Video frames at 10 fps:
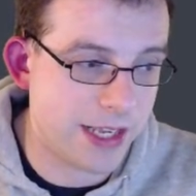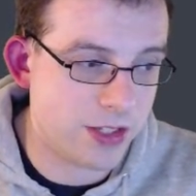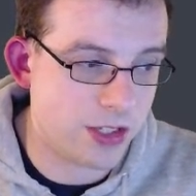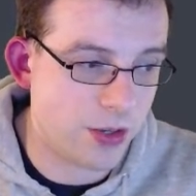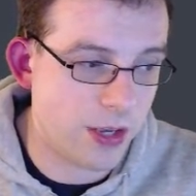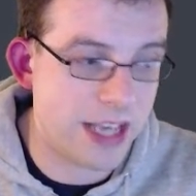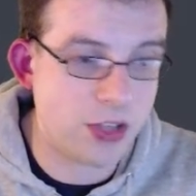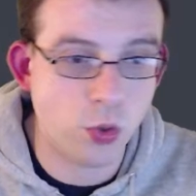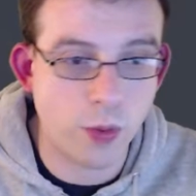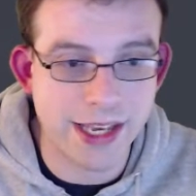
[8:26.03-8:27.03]
So as
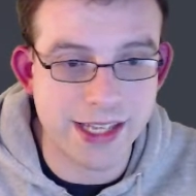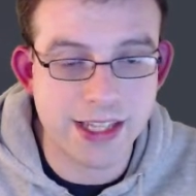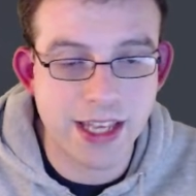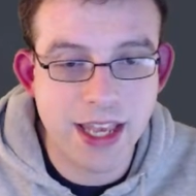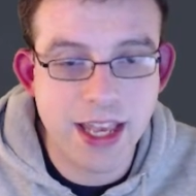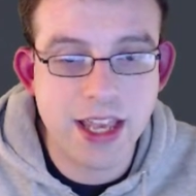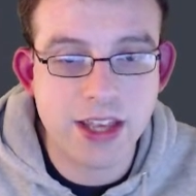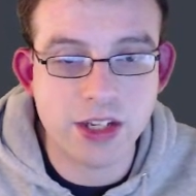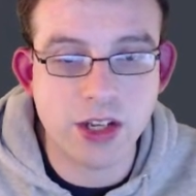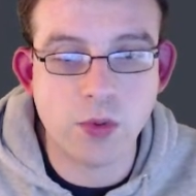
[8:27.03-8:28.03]
always,
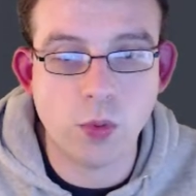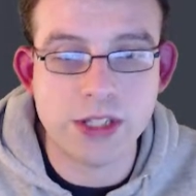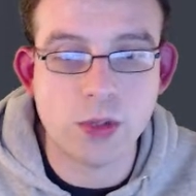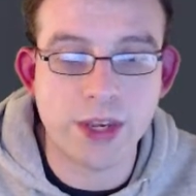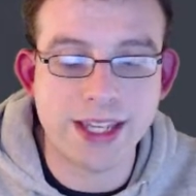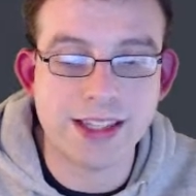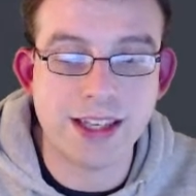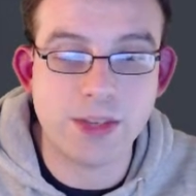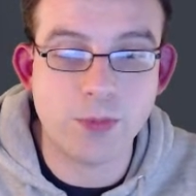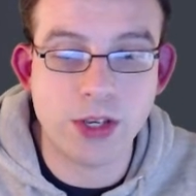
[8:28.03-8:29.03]
it's a
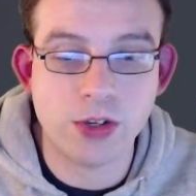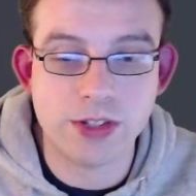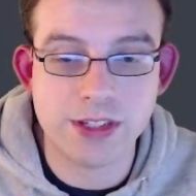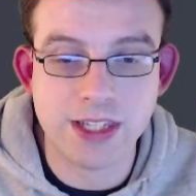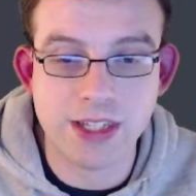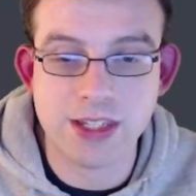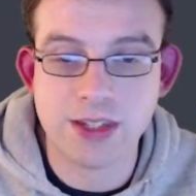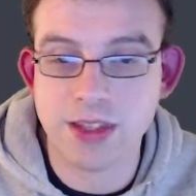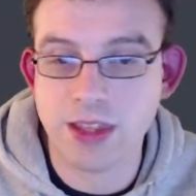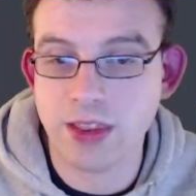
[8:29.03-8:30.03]
week on since
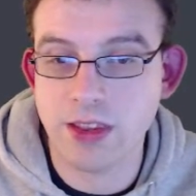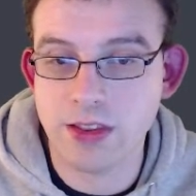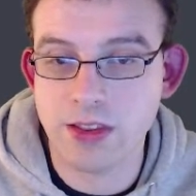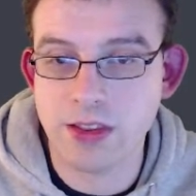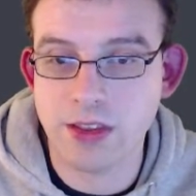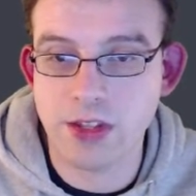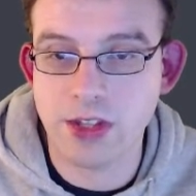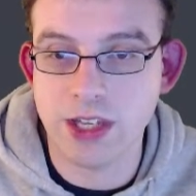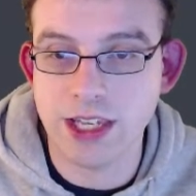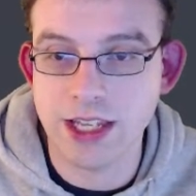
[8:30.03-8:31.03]

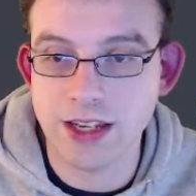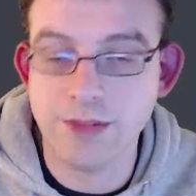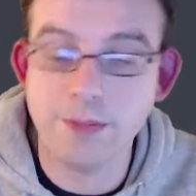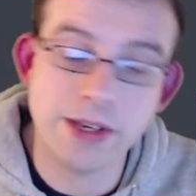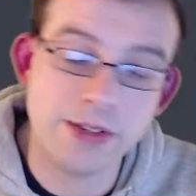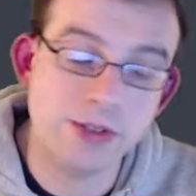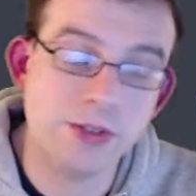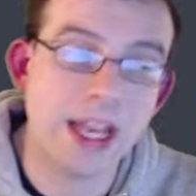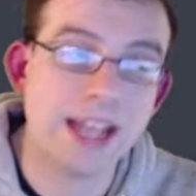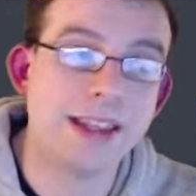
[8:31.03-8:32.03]
the bundle,
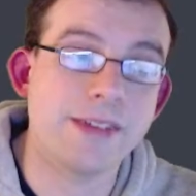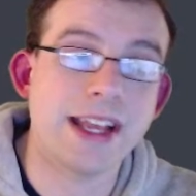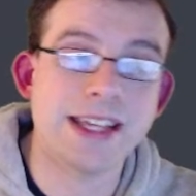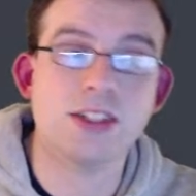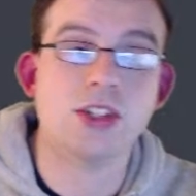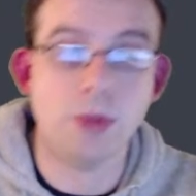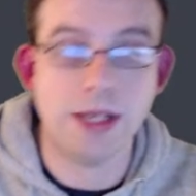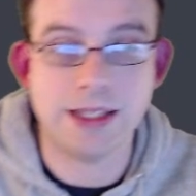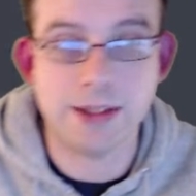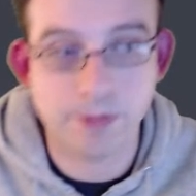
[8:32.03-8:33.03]
and they've added to it.